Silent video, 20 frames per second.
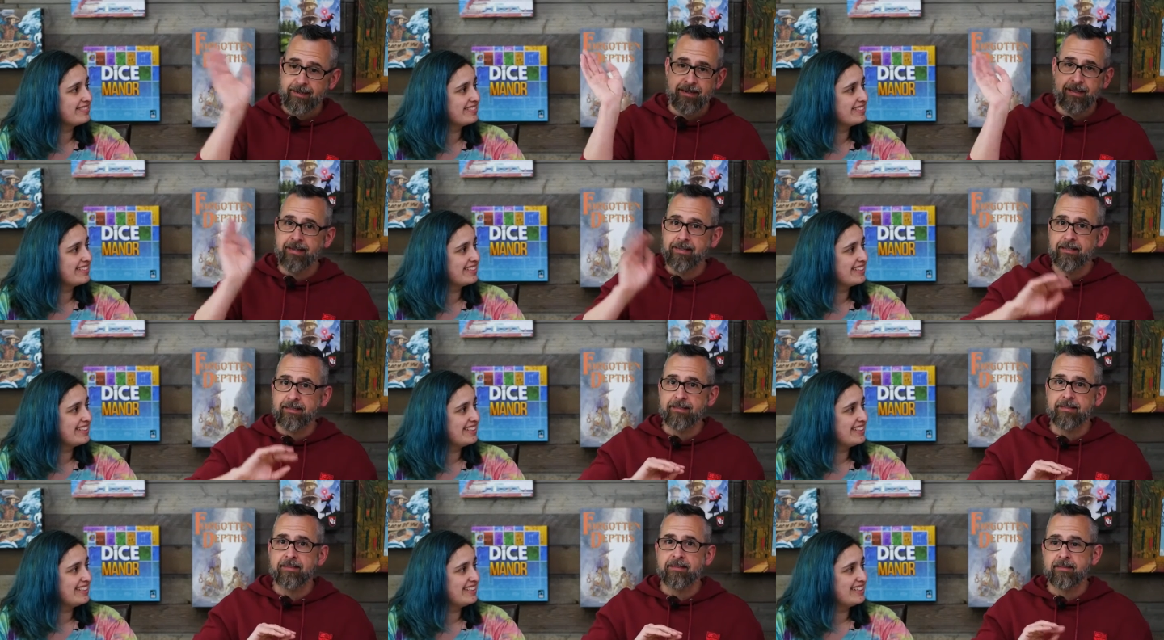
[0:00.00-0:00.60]

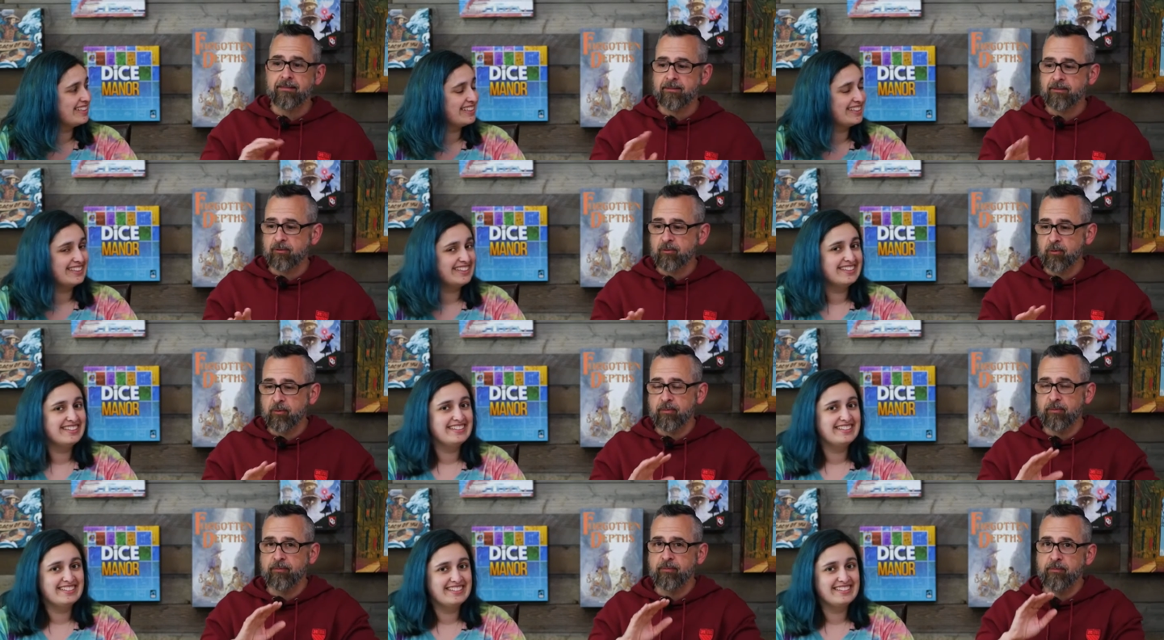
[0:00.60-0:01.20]
Speaker 1: is
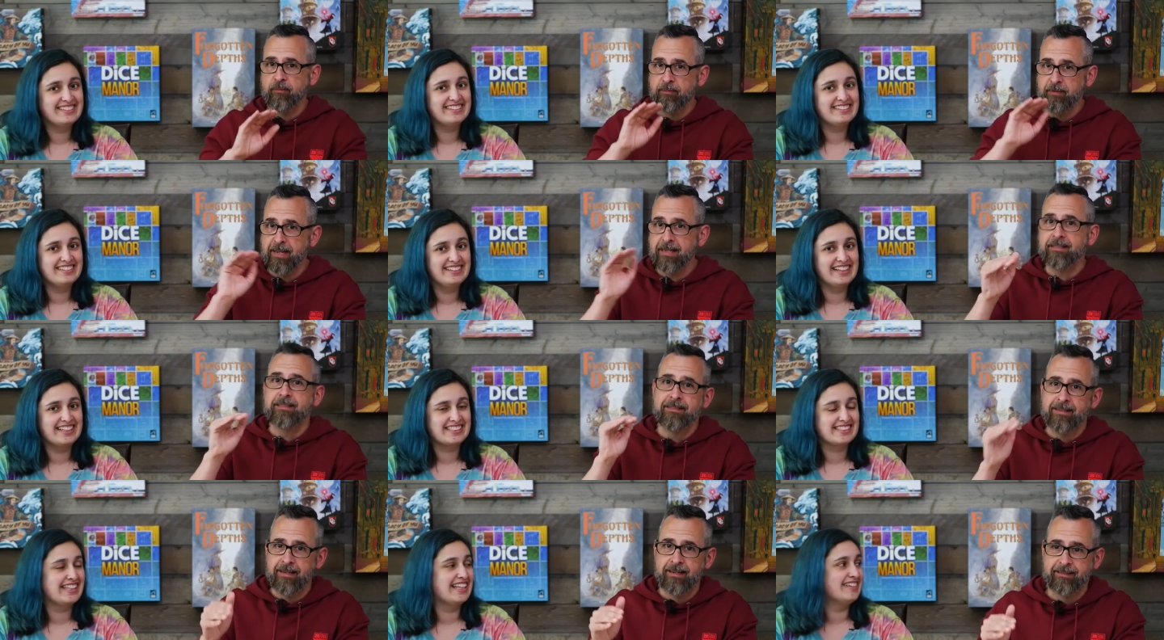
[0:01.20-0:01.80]
sort of
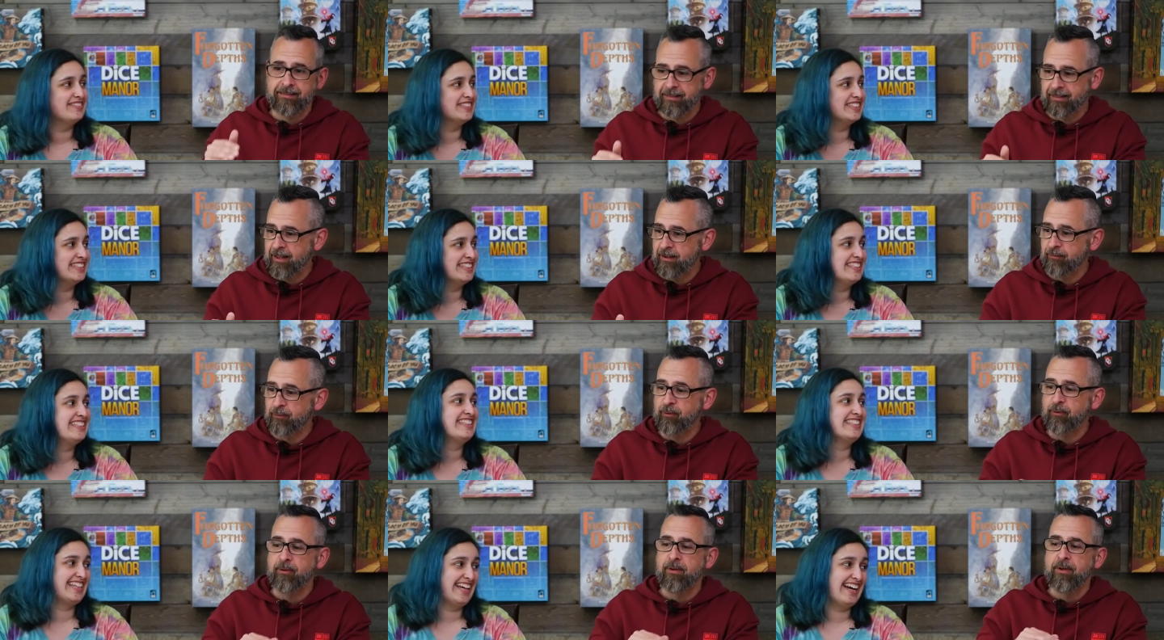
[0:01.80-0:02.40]
next, next, next level, level